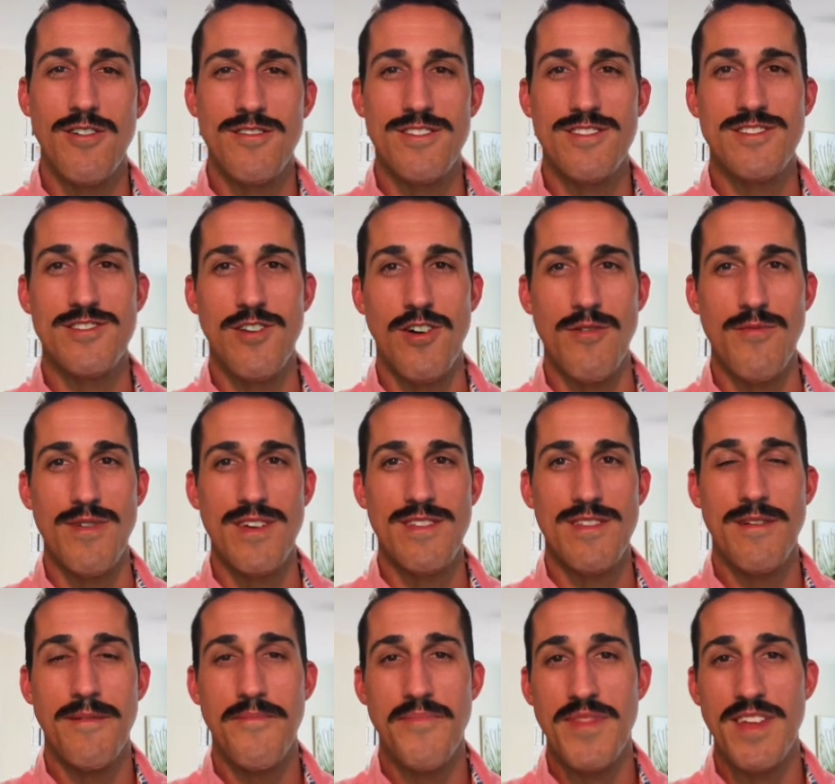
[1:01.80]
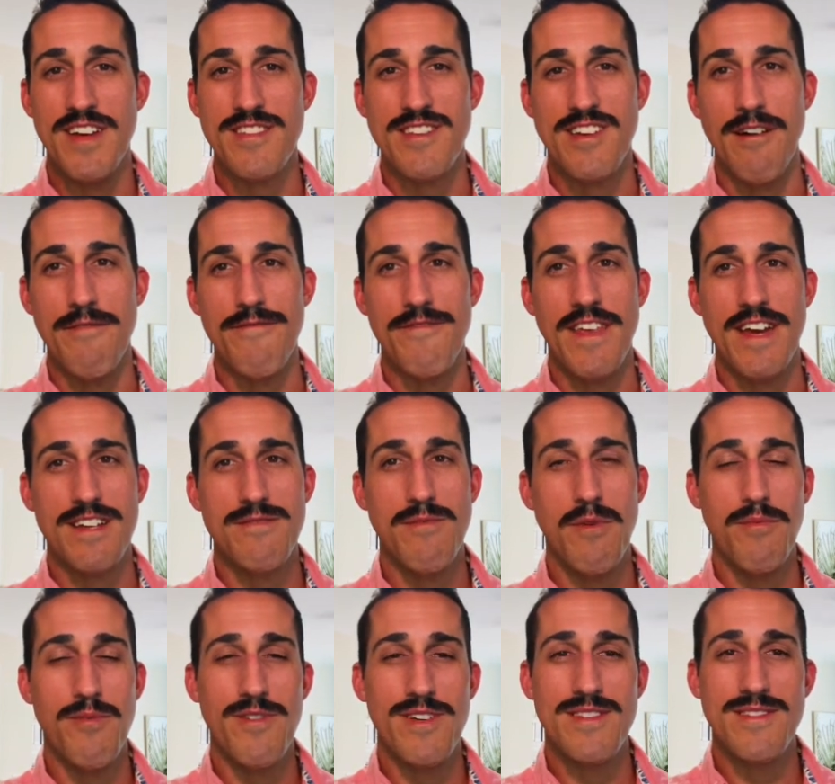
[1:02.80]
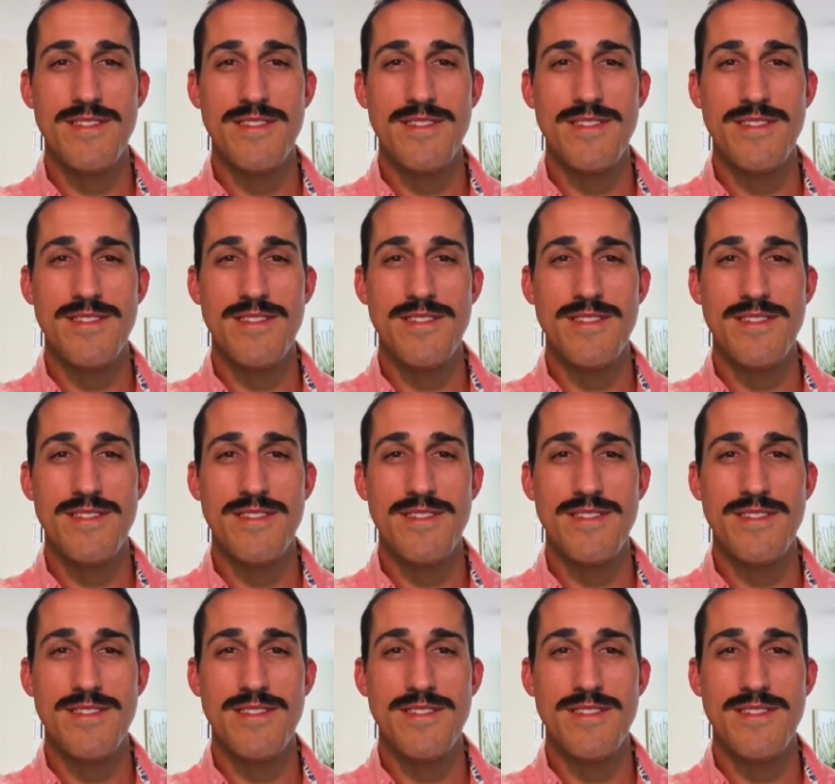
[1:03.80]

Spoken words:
to start with. It's got flexible points